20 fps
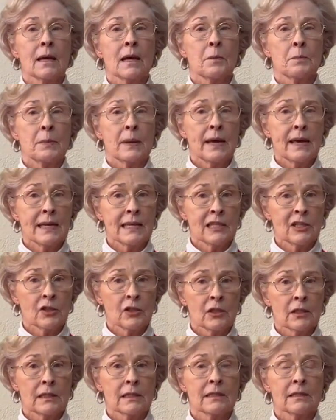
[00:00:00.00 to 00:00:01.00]

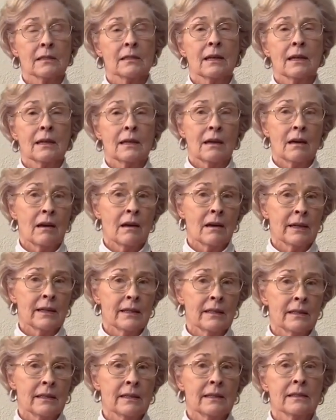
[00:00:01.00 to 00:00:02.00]
patience,
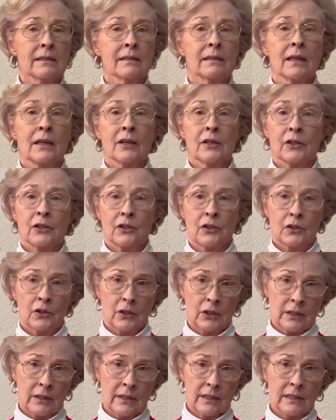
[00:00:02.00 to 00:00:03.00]
kindness,
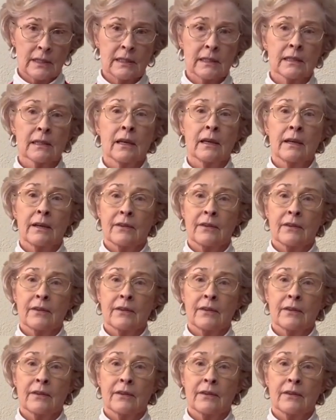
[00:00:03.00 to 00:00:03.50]
goodness,